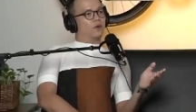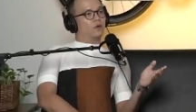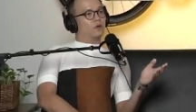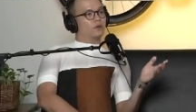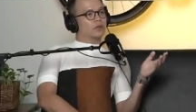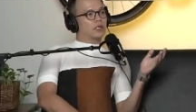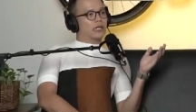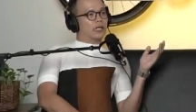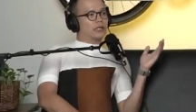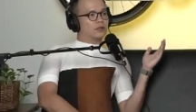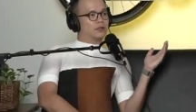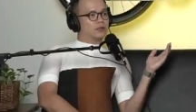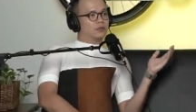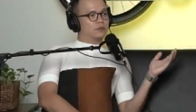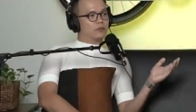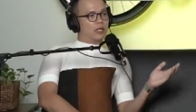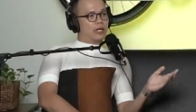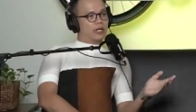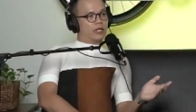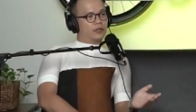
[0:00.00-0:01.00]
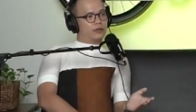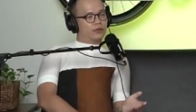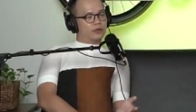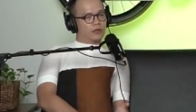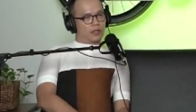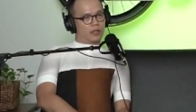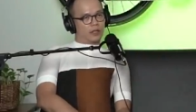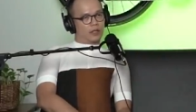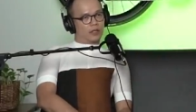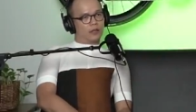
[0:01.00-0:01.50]
own
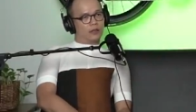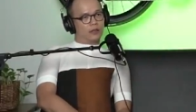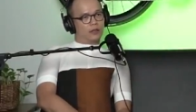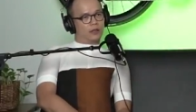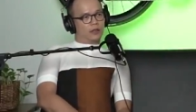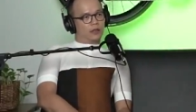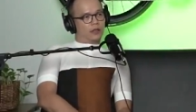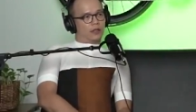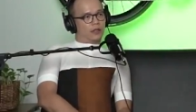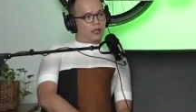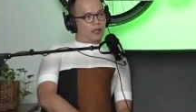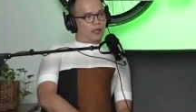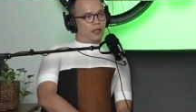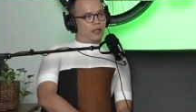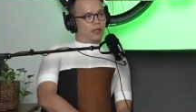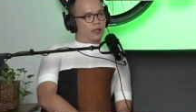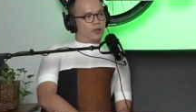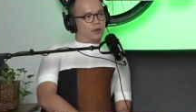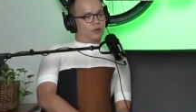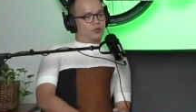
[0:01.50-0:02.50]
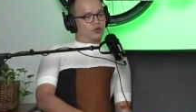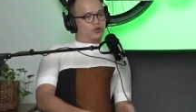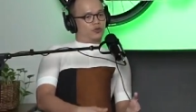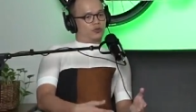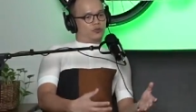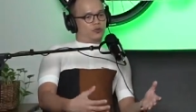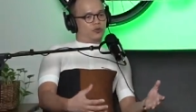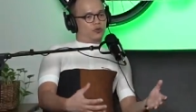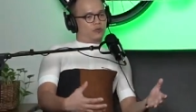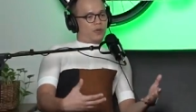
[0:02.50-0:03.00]
customized uh, uh,
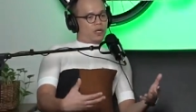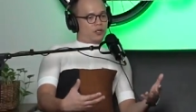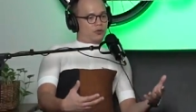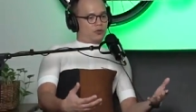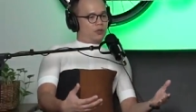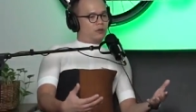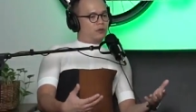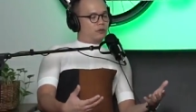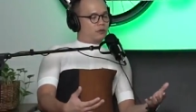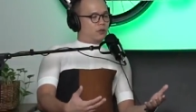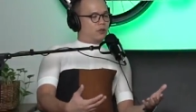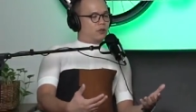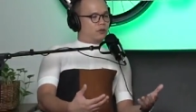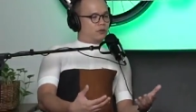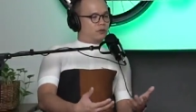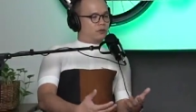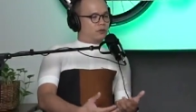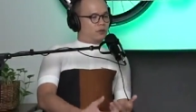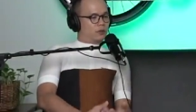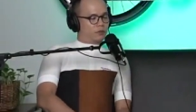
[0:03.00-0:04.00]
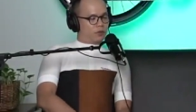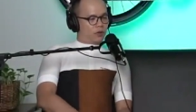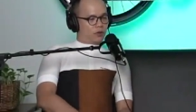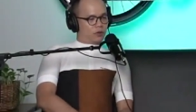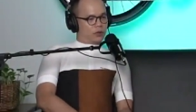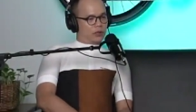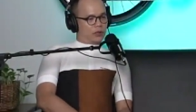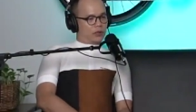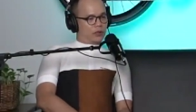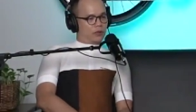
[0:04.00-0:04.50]
geometry to your to your
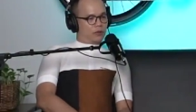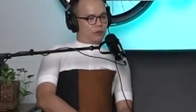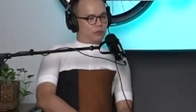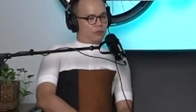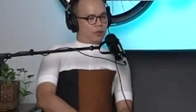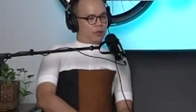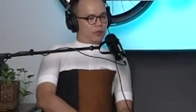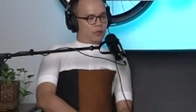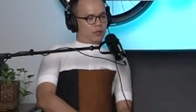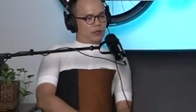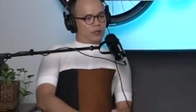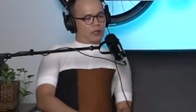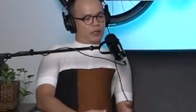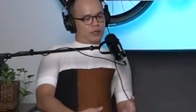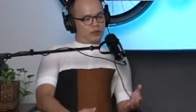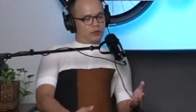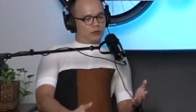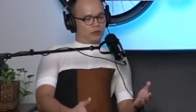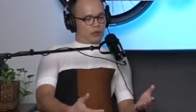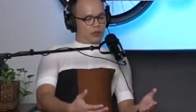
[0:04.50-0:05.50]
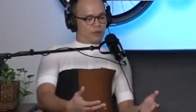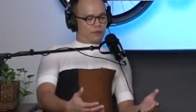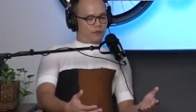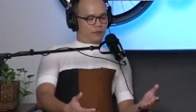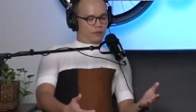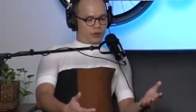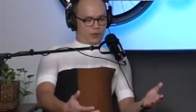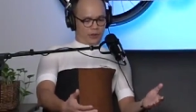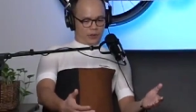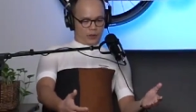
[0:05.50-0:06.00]
body, but unless you have
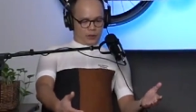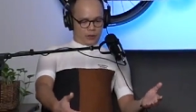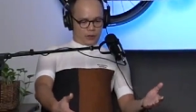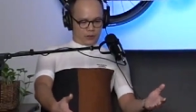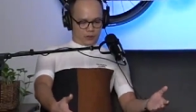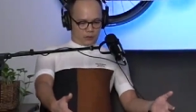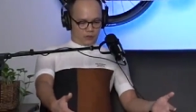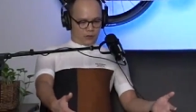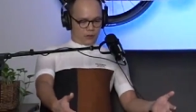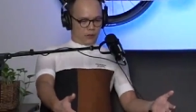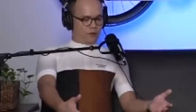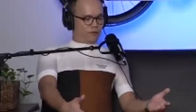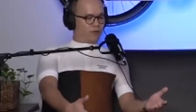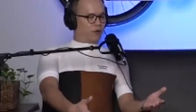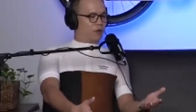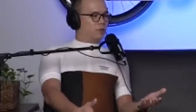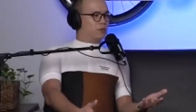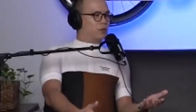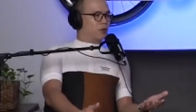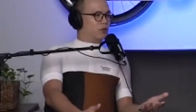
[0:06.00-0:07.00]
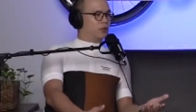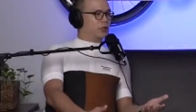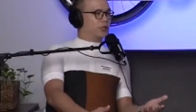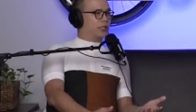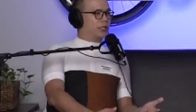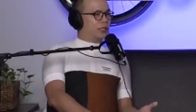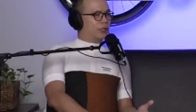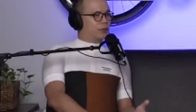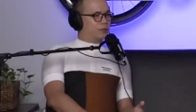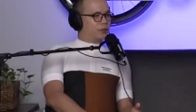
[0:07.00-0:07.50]
really deformed body,
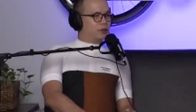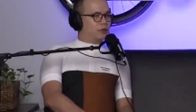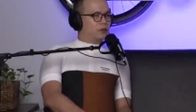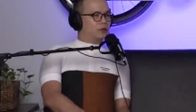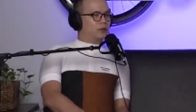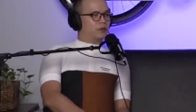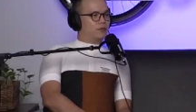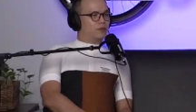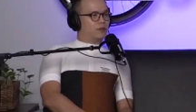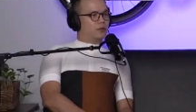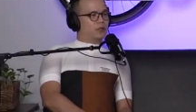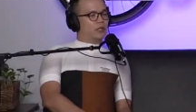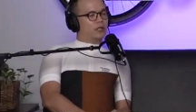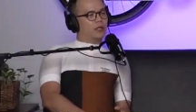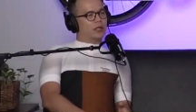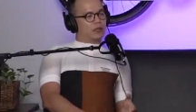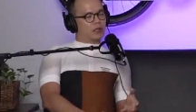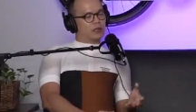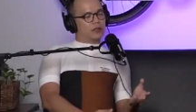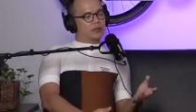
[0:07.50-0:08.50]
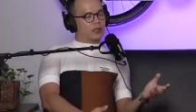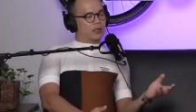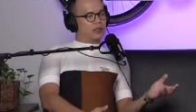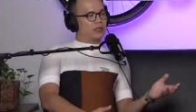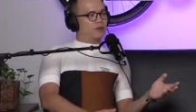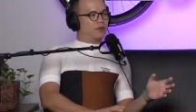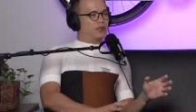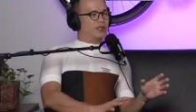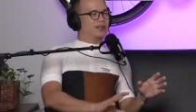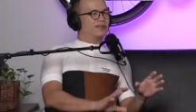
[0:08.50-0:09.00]
lah, I mean, if not, then I think a
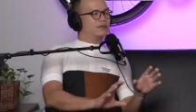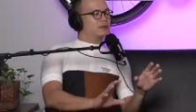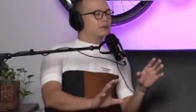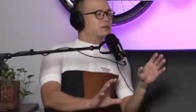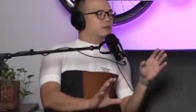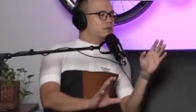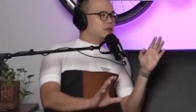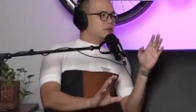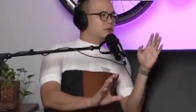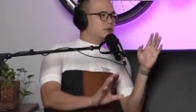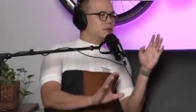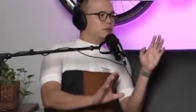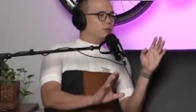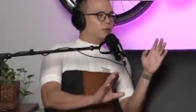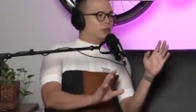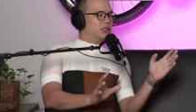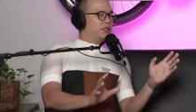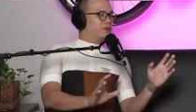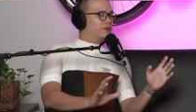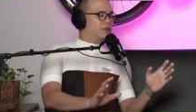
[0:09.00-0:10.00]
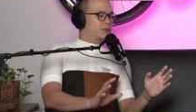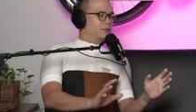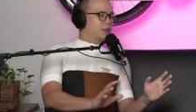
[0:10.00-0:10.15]
standard fit won't differ